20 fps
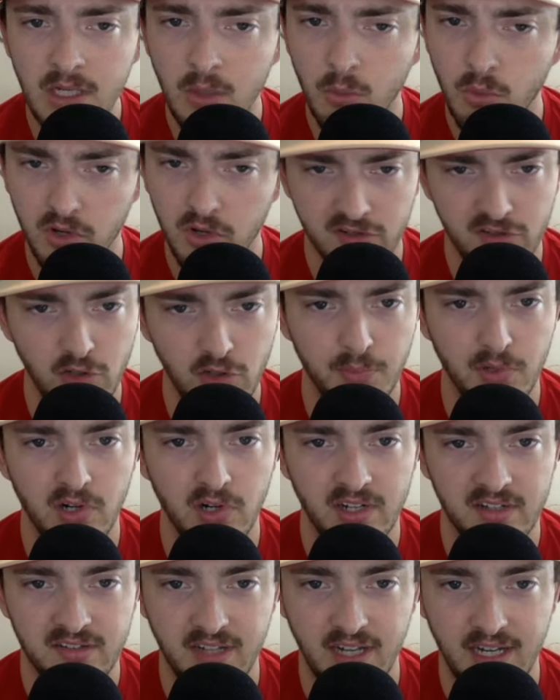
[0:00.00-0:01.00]
And we're
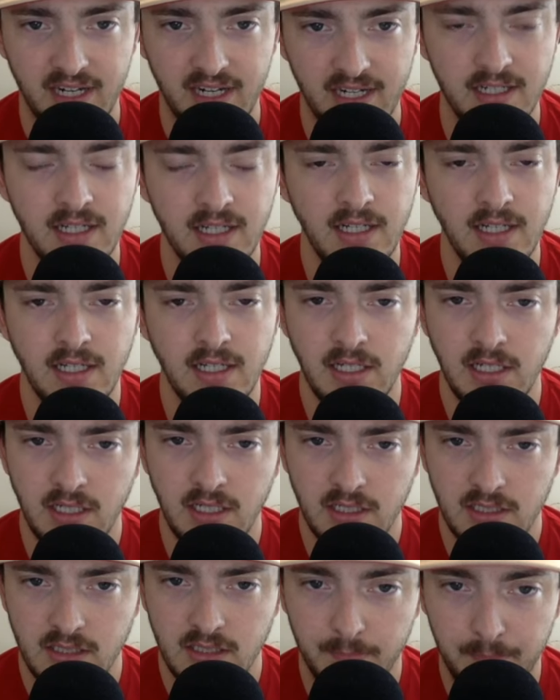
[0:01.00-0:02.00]
super excited
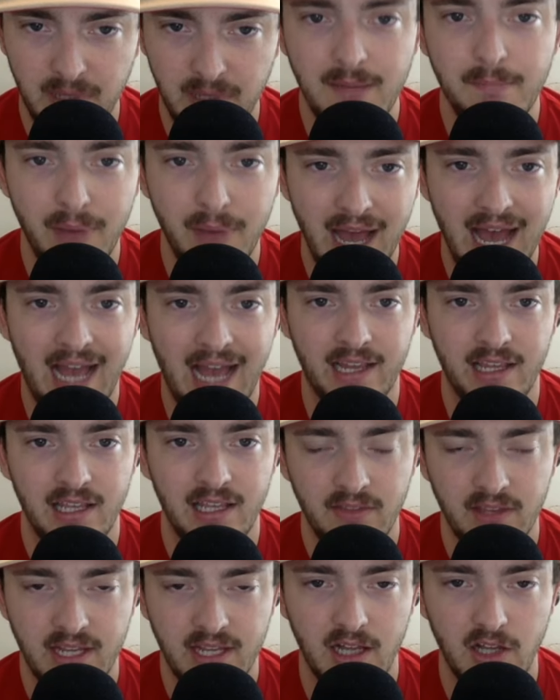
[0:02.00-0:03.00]
to be back
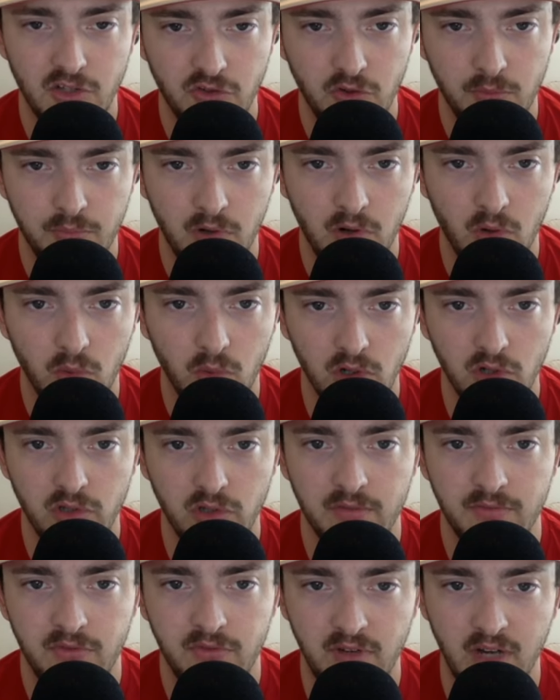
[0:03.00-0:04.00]
in the college football
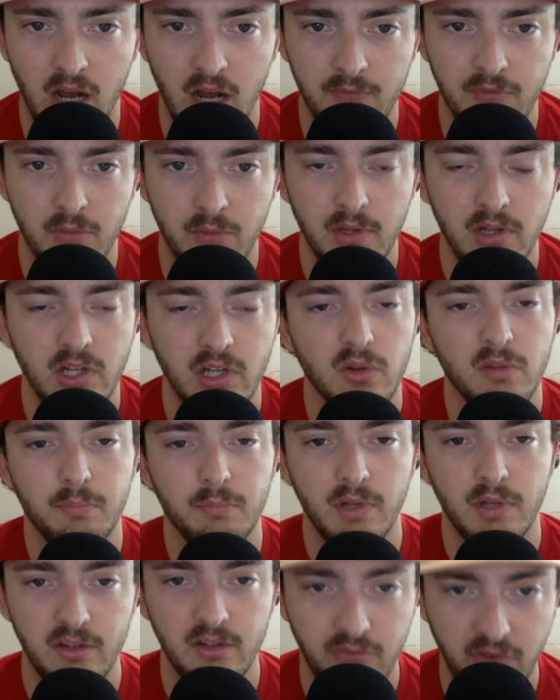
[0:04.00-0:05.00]
world. If you're not familiar with
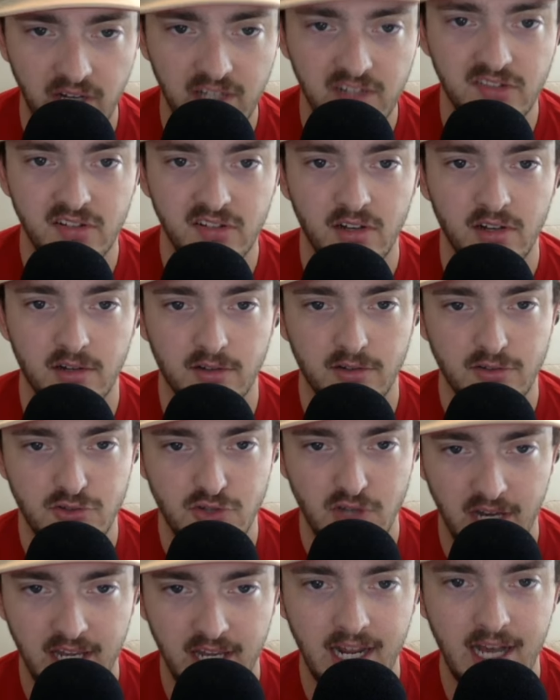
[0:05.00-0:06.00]
Play the Fight song,
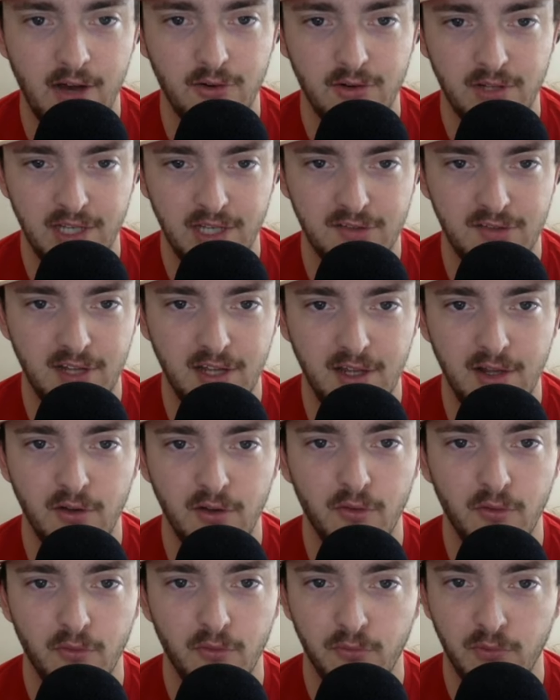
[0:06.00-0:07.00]
check it out. It's a
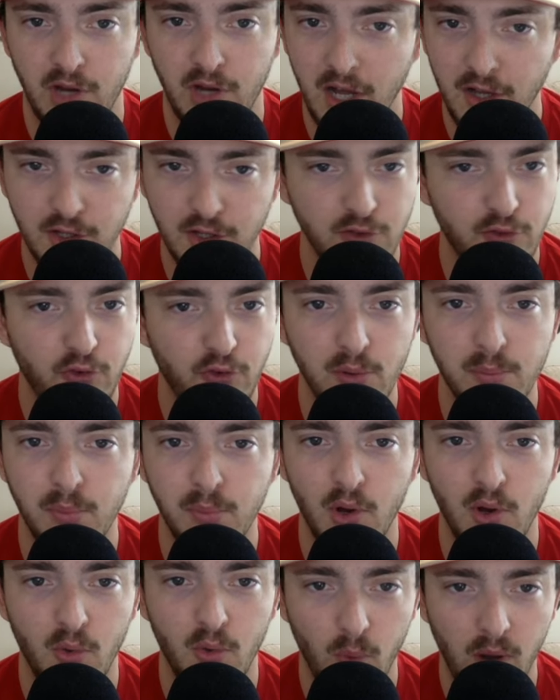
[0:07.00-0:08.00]
college
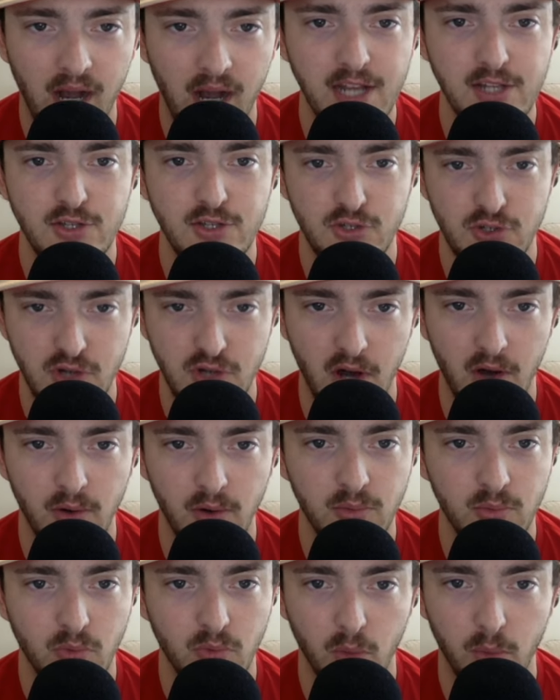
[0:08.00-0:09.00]
football wide
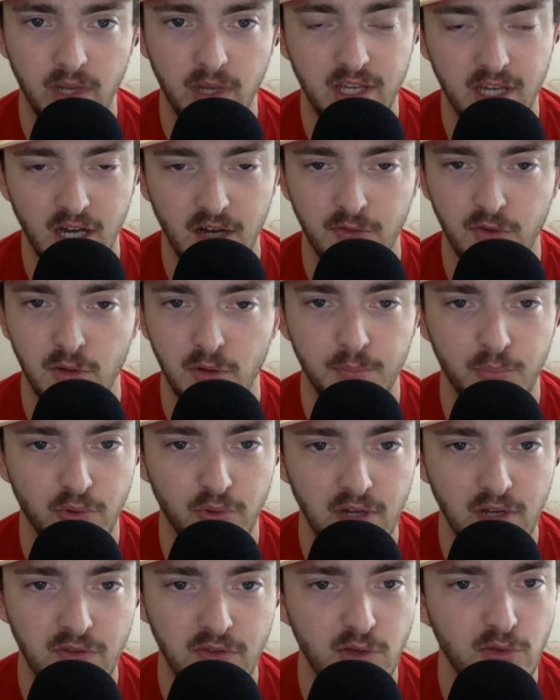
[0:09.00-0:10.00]
show where we cover
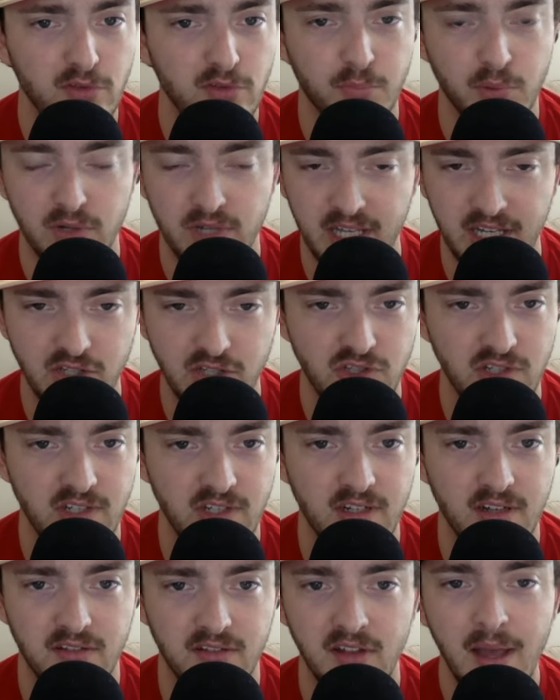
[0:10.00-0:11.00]
previews,
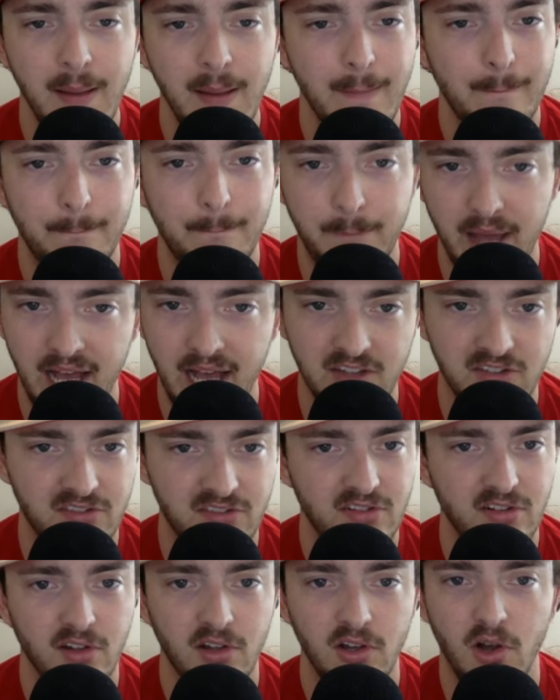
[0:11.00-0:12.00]
predictions,
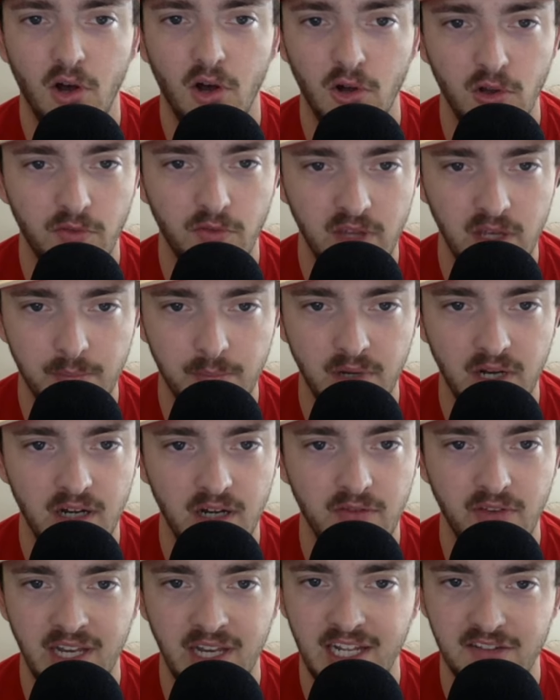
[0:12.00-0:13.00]
bets, all the
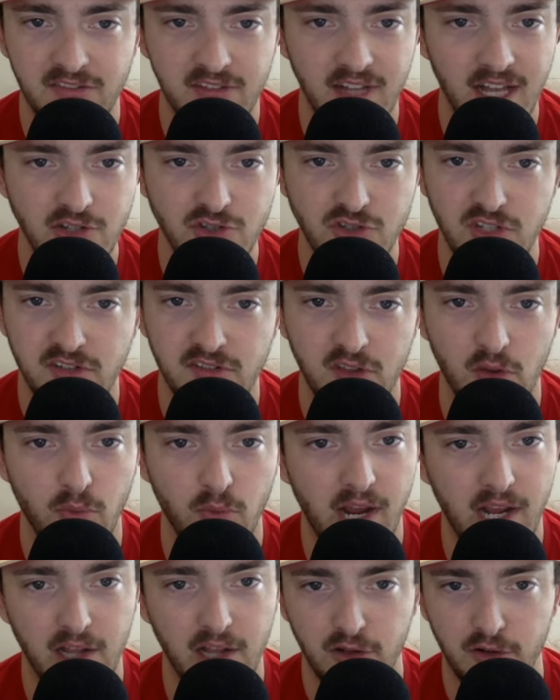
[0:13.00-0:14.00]
above. And it's not just the
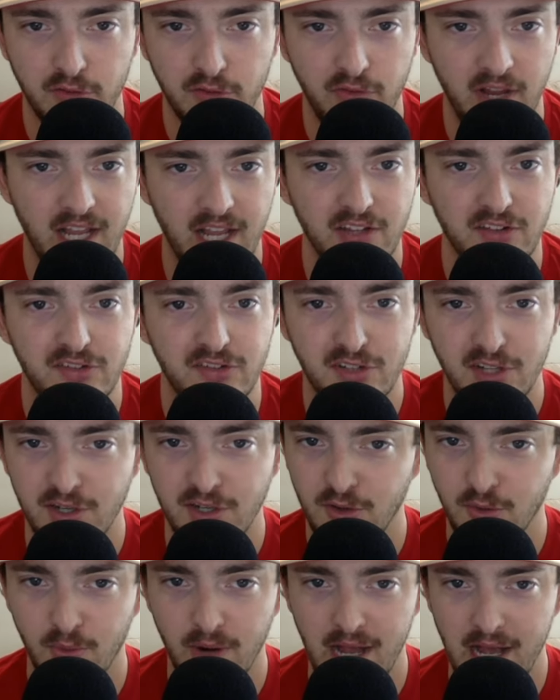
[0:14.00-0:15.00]
regular fans
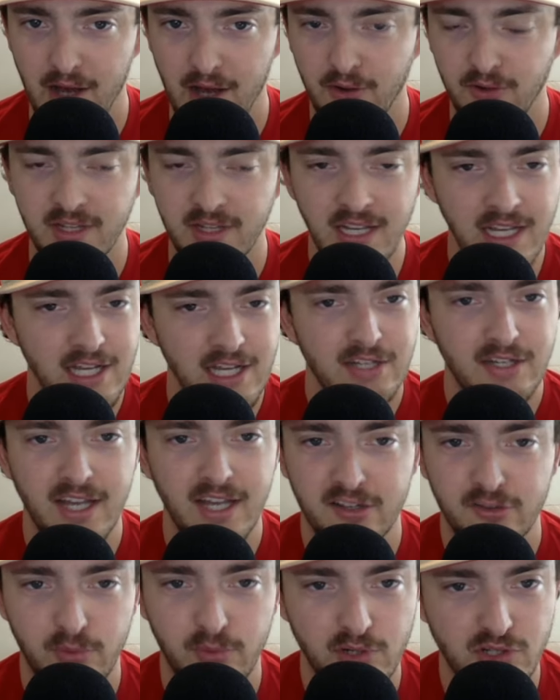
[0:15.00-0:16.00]
sitting around
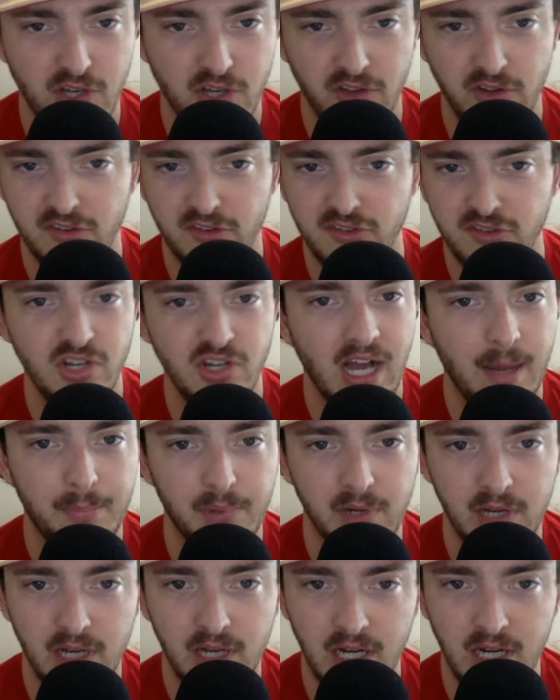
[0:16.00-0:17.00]
next to each other's
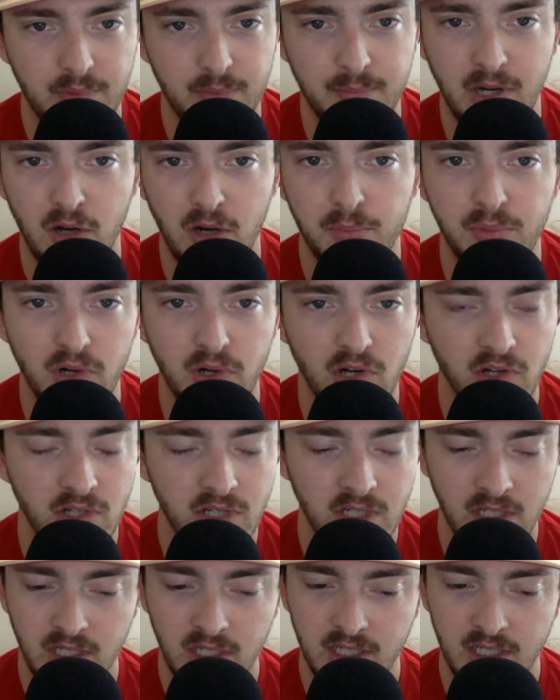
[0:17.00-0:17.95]
chopping it up about ball.